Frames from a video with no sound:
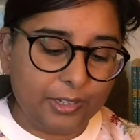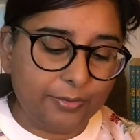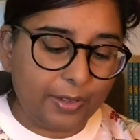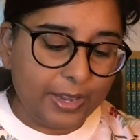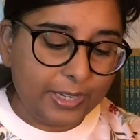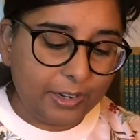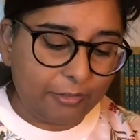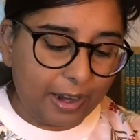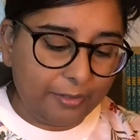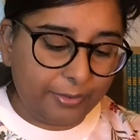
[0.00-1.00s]
to find her
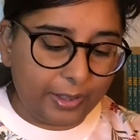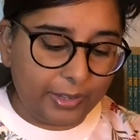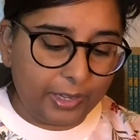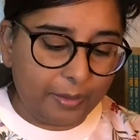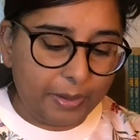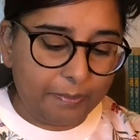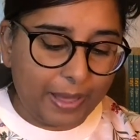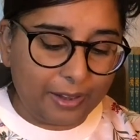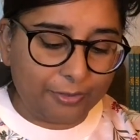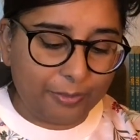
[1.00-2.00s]
grandfather coming
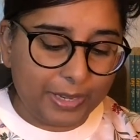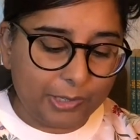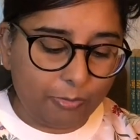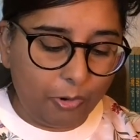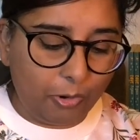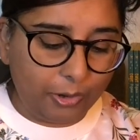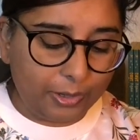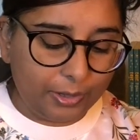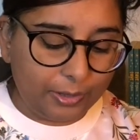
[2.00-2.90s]
back from his walk.